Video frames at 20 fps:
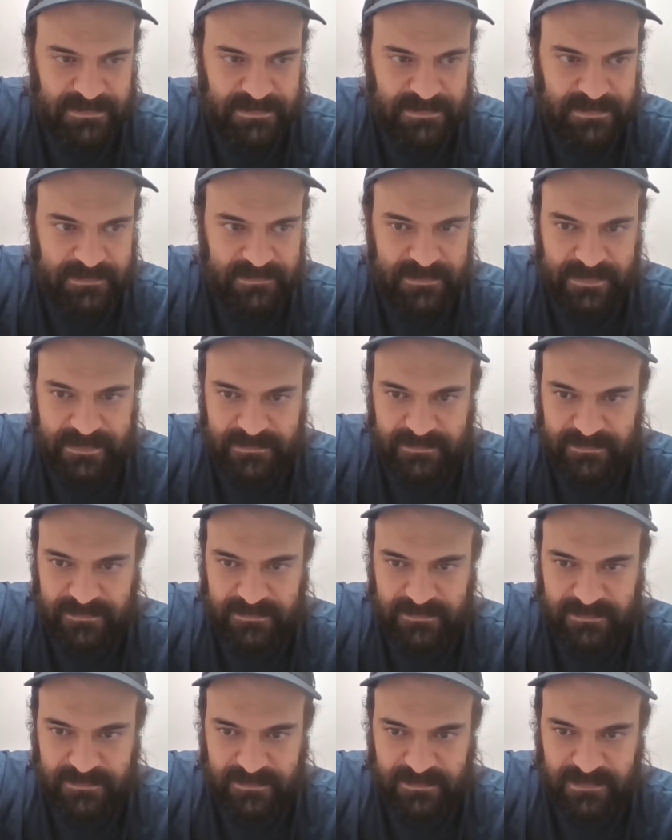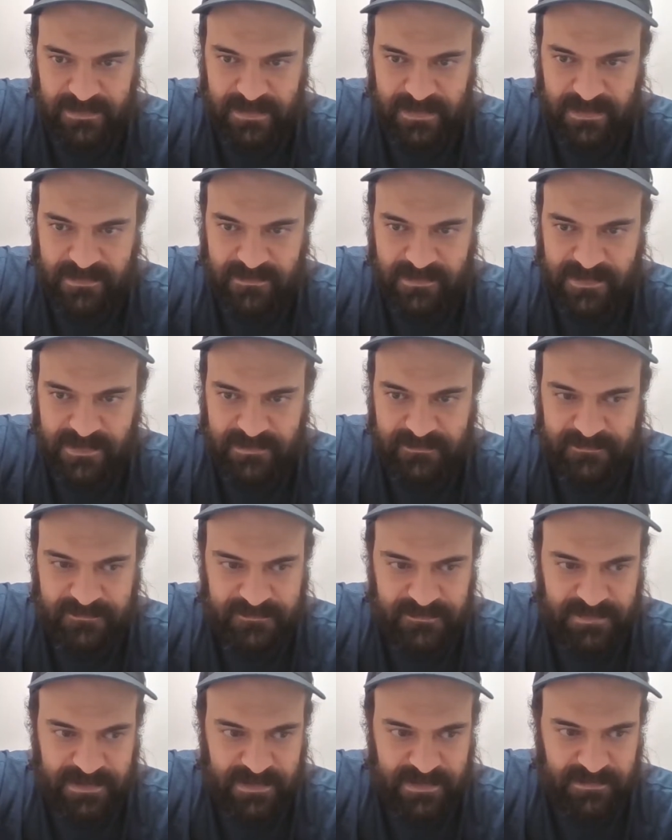All right. Longwood.
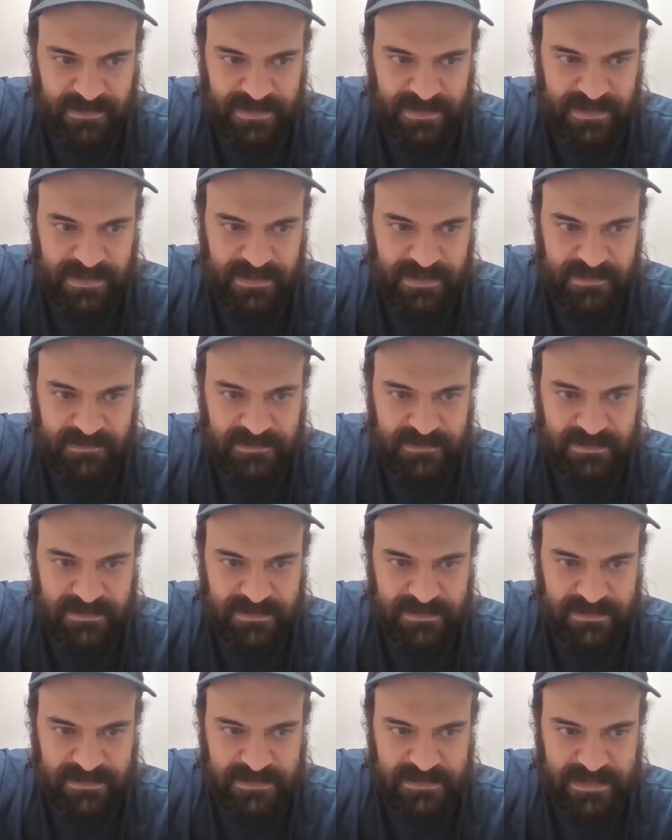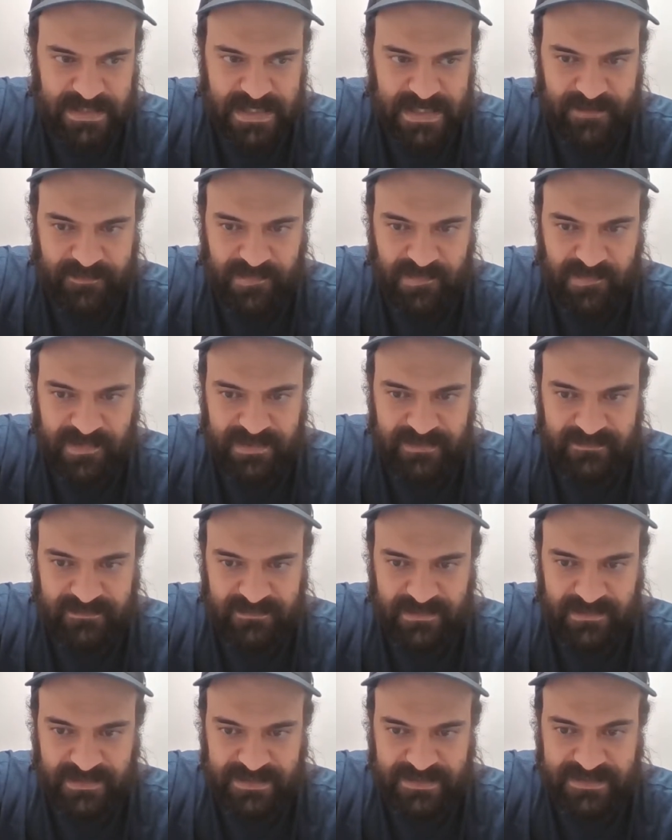Here we go. High Point.
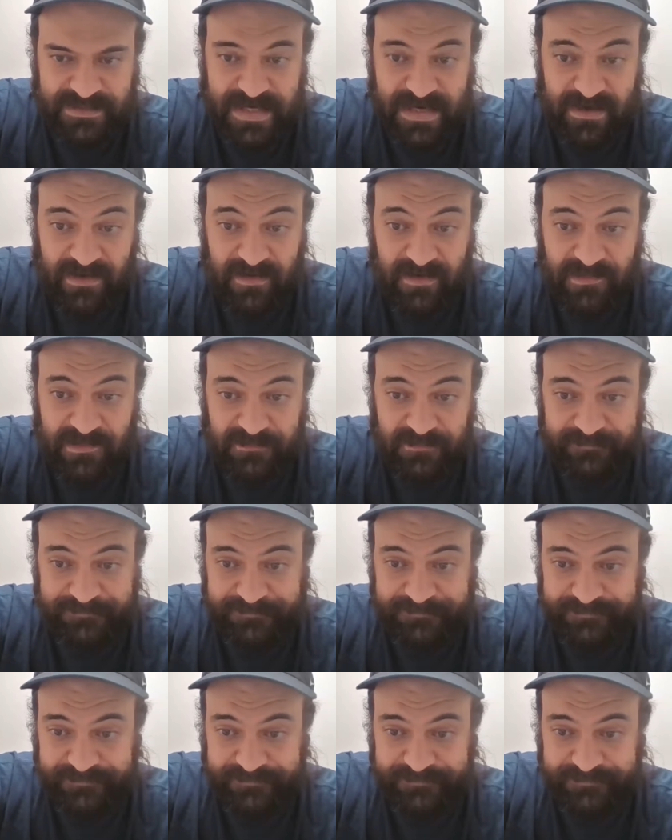Looking terrible.